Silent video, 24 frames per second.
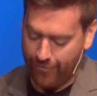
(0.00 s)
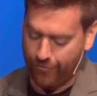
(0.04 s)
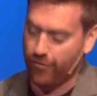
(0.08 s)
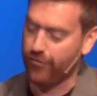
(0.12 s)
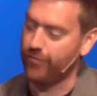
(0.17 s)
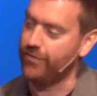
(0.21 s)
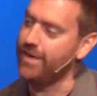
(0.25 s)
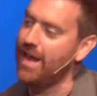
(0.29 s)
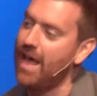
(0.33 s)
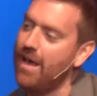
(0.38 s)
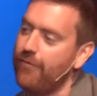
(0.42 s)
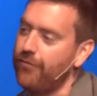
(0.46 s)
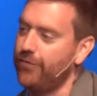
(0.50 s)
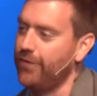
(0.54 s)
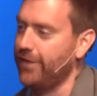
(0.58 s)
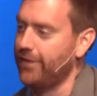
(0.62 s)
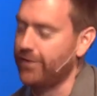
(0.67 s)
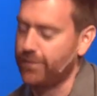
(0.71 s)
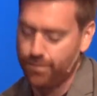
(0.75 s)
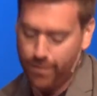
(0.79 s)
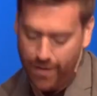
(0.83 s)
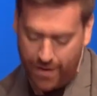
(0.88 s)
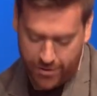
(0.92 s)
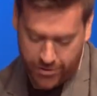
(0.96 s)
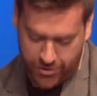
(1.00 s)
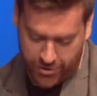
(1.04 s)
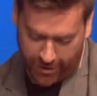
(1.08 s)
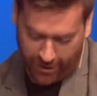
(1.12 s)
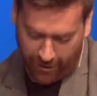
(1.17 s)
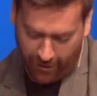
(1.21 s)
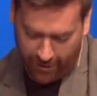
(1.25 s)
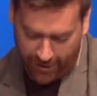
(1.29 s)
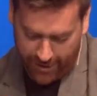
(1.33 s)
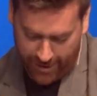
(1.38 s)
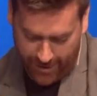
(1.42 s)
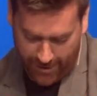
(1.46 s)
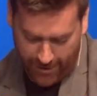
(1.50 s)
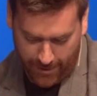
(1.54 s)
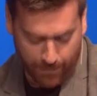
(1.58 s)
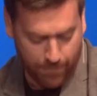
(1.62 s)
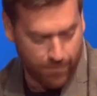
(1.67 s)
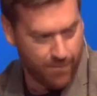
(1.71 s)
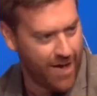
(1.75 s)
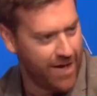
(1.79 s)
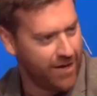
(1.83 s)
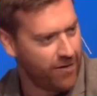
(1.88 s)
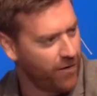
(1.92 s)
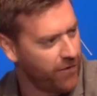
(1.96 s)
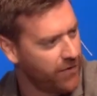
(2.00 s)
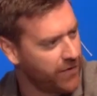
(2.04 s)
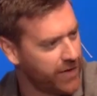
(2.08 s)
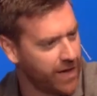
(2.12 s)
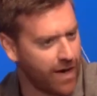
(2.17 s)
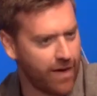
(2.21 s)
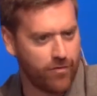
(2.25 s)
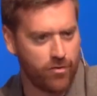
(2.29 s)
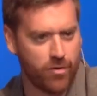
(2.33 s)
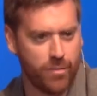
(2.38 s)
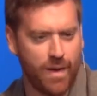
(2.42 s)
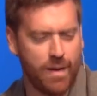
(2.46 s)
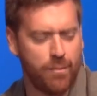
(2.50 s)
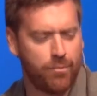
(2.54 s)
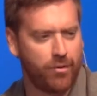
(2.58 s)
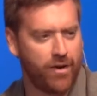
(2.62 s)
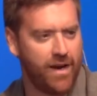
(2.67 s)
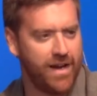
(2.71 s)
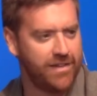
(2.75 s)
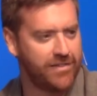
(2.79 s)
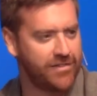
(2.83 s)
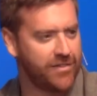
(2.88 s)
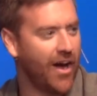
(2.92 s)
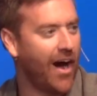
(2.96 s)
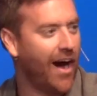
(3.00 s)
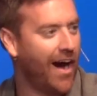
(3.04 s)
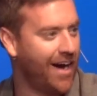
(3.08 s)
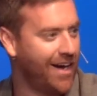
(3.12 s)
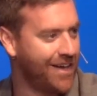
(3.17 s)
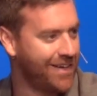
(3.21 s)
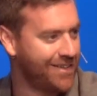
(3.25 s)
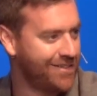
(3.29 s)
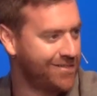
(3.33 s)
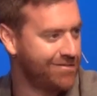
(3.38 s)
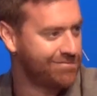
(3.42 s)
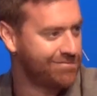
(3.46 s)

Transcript: of Netflix binging on him and on the government. Praise God.